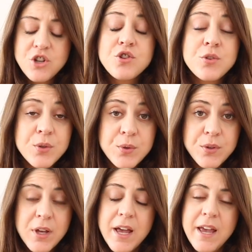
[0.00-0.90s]

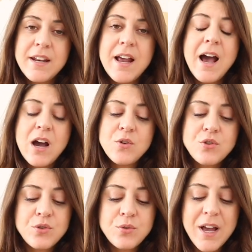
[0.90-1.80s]
truth in how
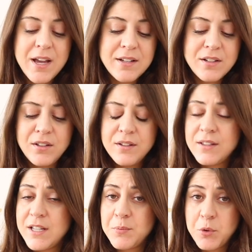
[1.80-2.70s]
to handle
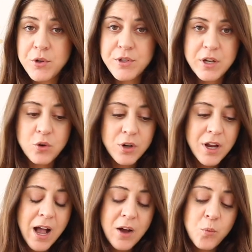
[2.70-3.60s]
this person or
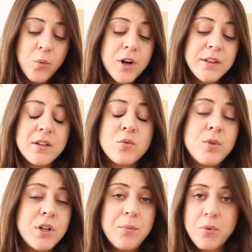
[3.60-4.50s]
what the
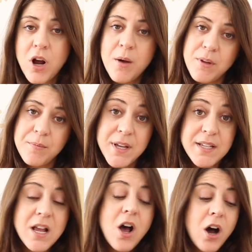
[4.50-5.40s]
real problem
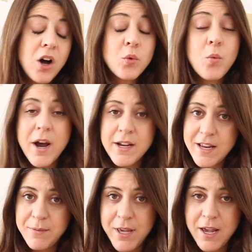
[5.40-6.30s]
is on why
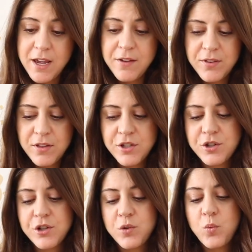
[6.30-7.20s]
they behave in this
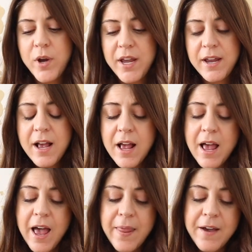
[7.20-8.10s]
certain way.
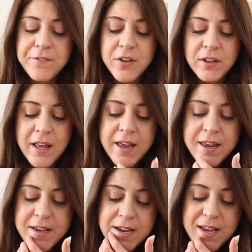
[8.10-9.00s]
And I feel
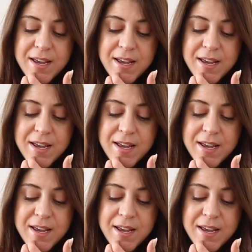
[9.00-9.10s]
like